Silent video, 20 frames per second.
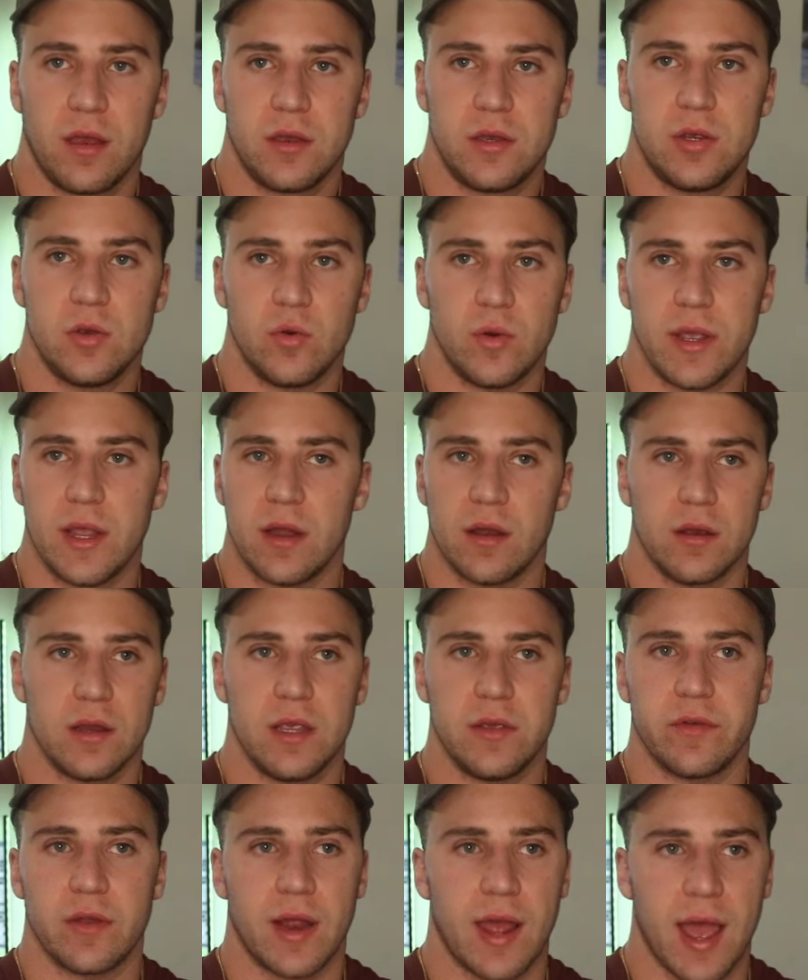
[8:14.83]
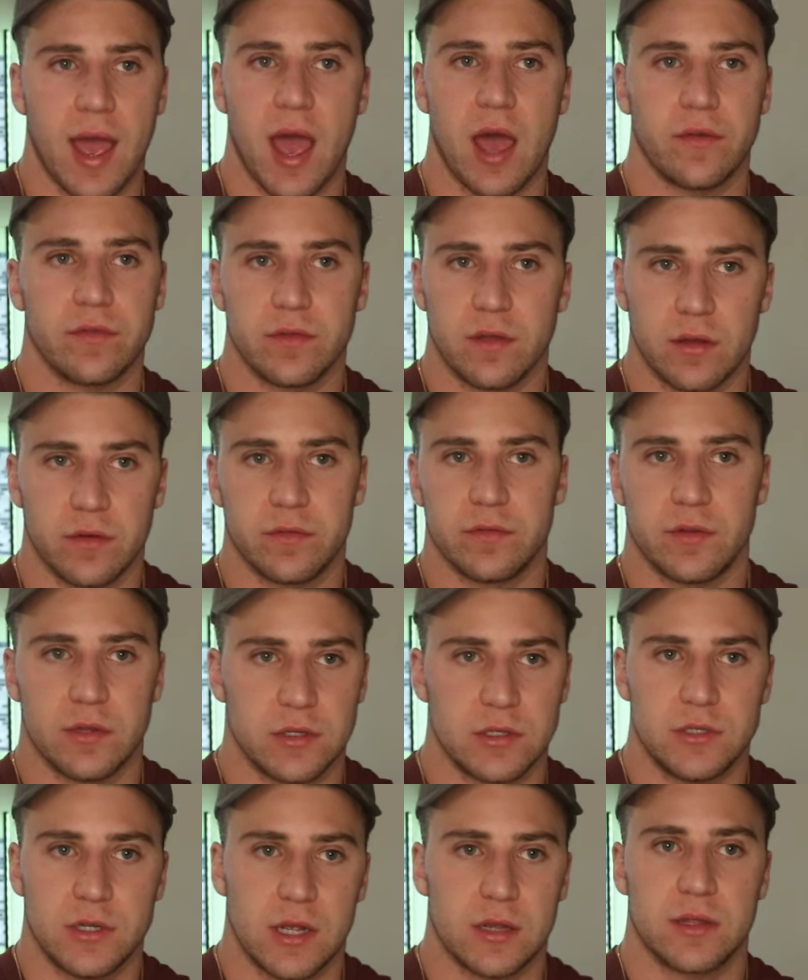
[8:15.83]
to hear even half of
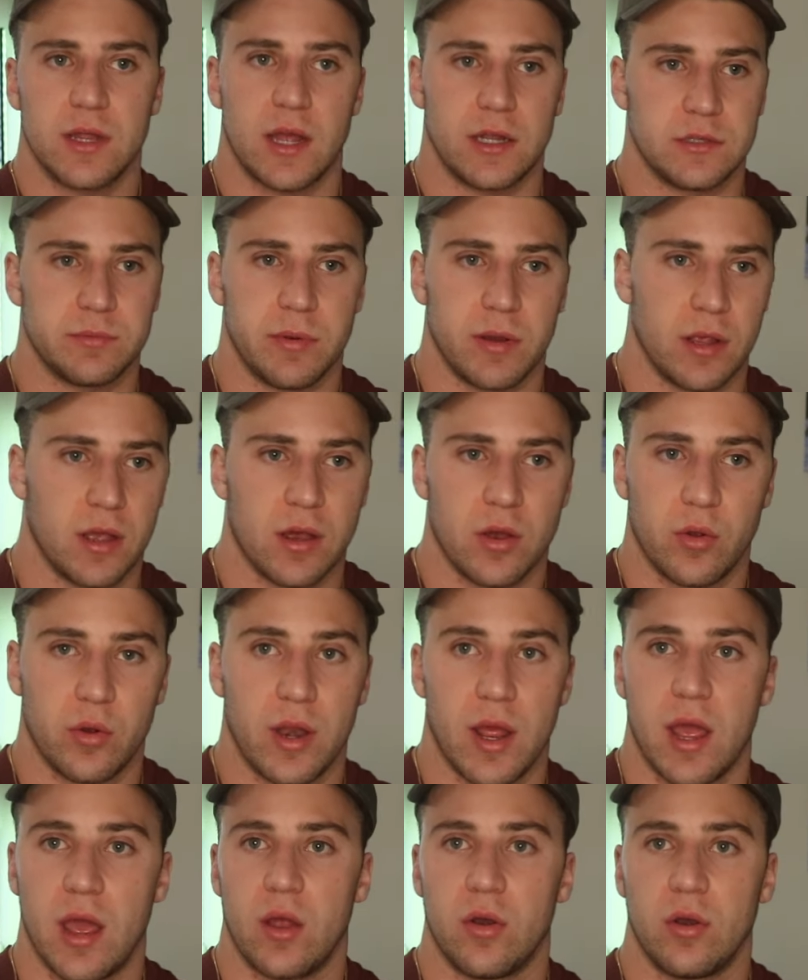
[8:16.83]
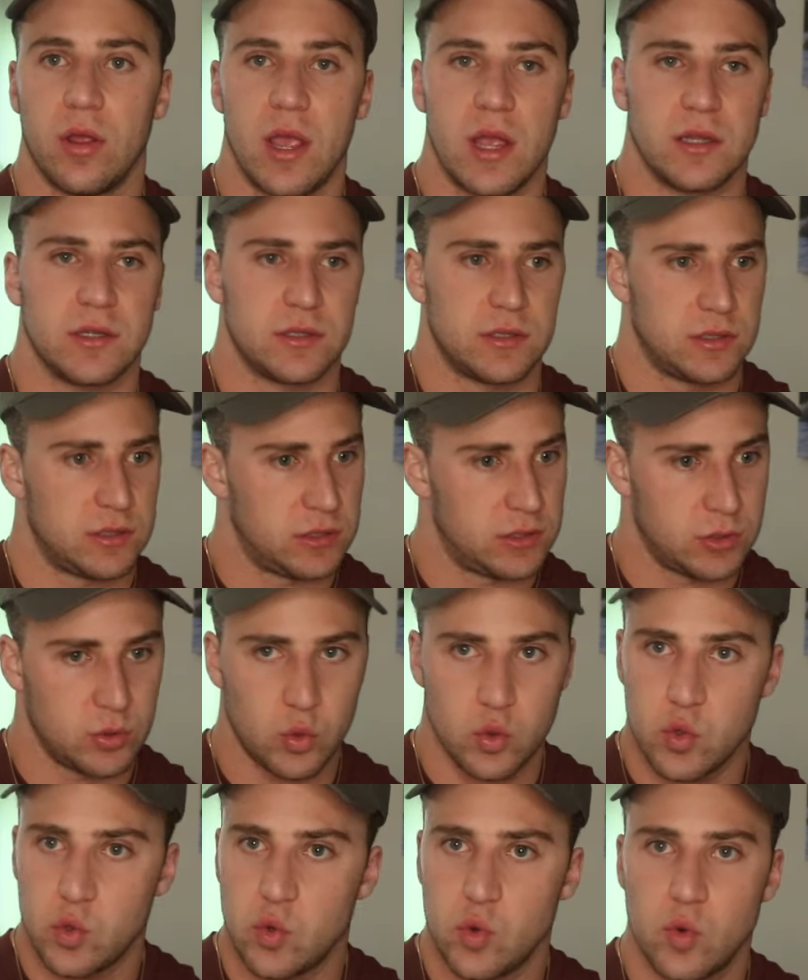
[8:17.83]
the shit that's been going down. It's
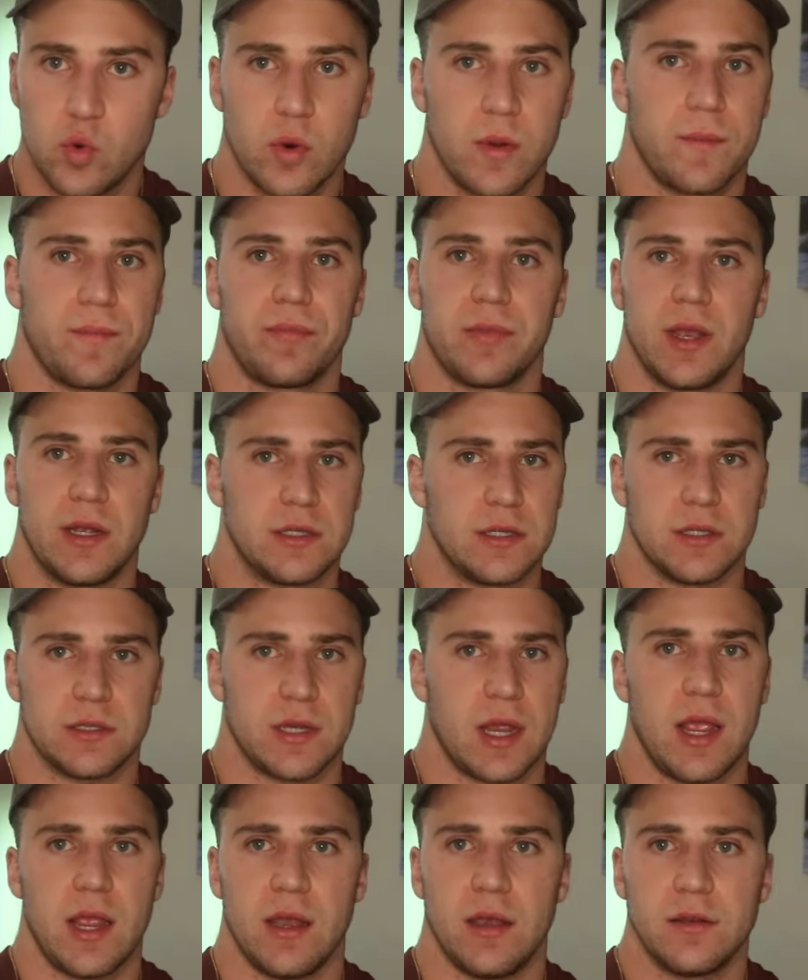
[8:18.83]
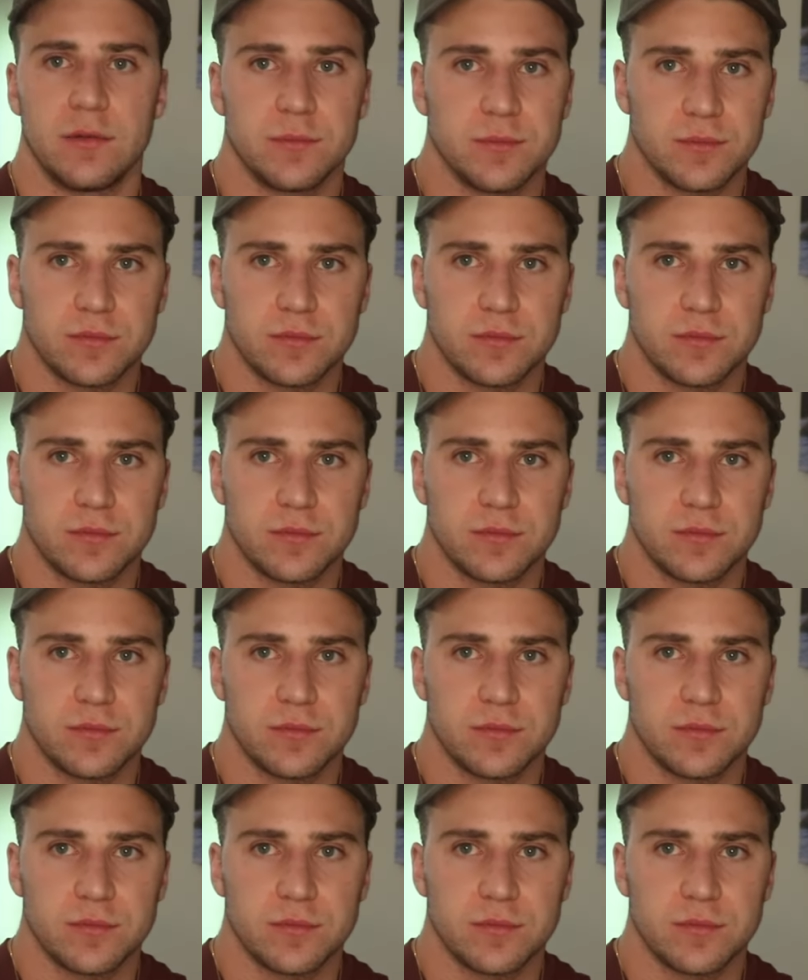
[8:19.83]
insane.